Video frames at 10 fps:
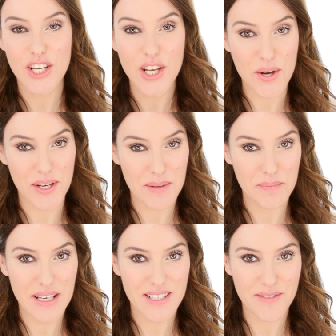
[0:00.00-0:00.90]
look
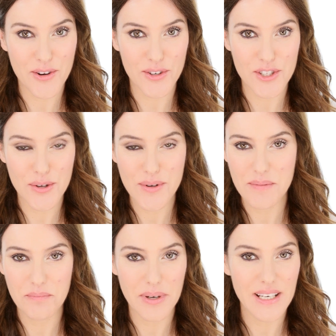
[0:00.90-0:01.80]
because I've got two
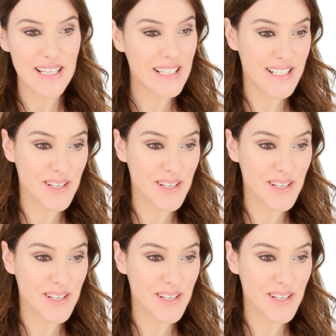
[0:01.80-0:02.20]
completely